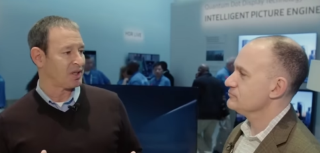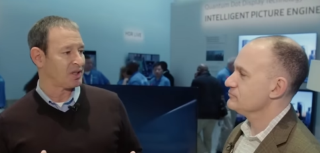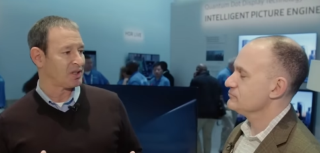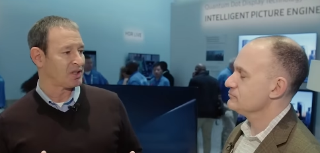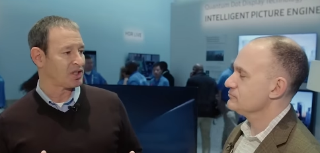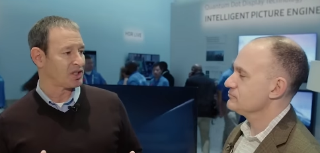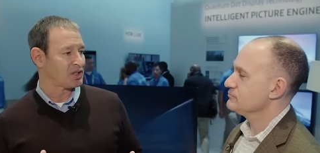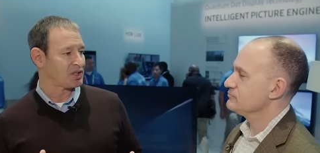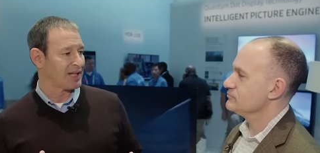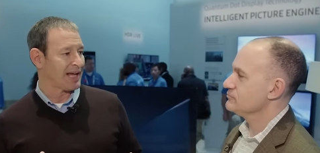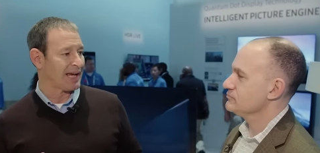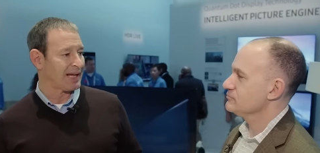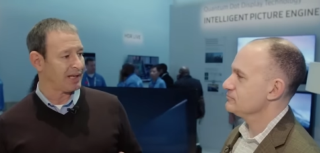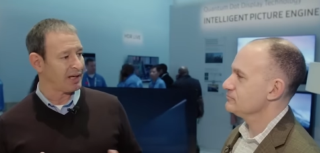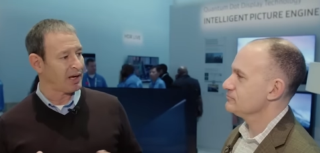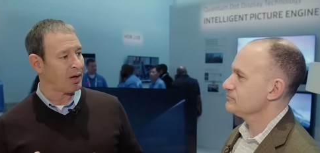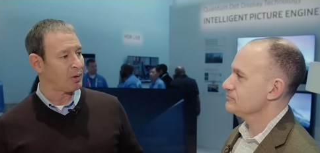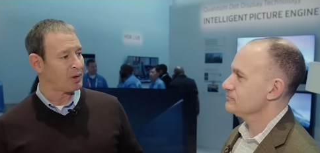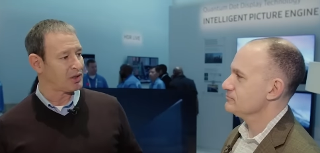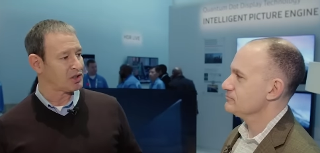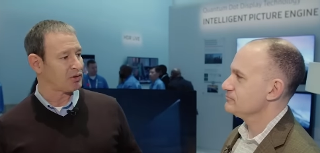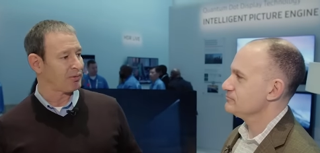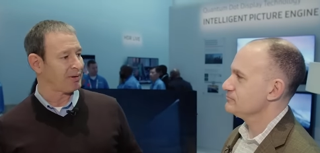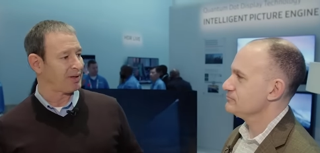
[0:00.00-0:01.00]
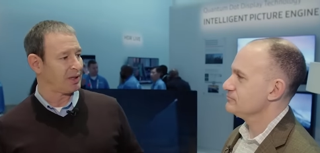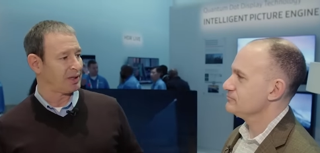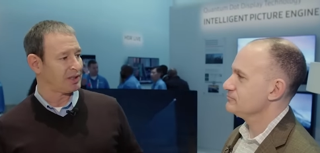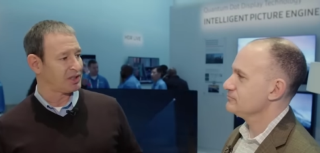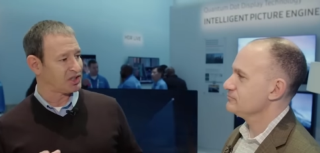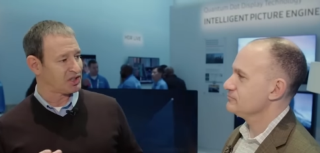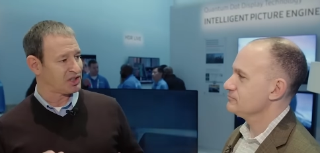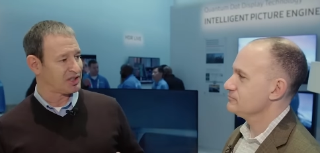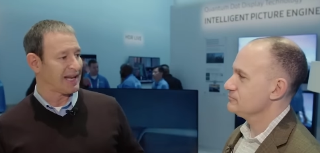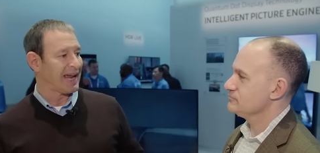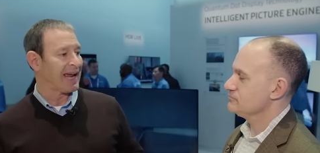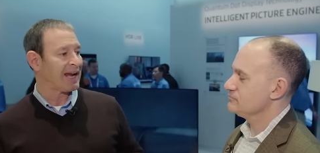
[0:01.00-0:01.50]
Speaker 1: is, is that no one's really
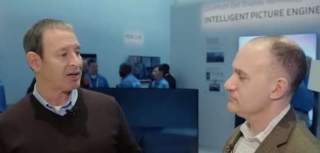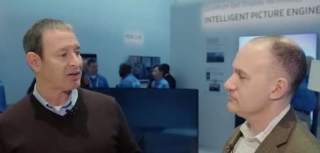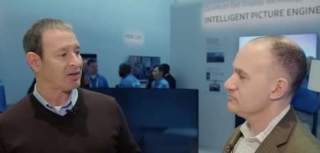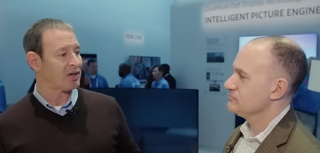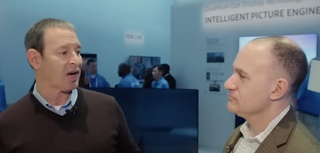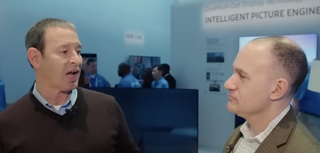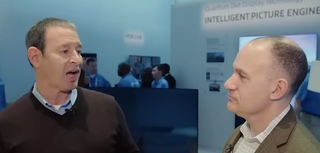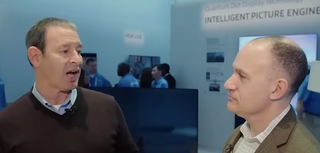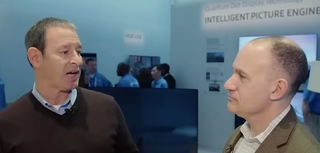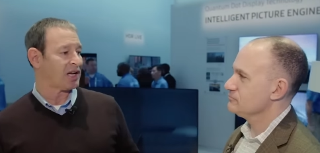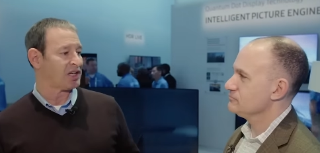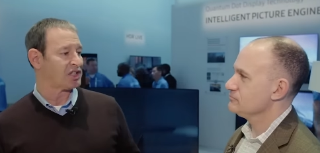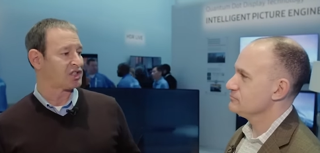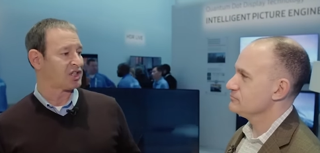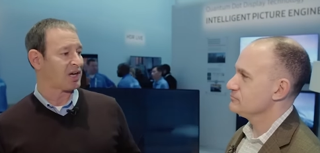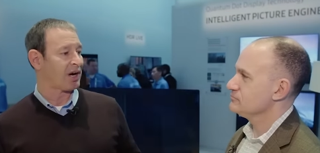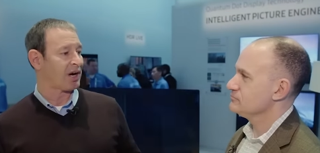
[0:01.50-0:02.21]
standardized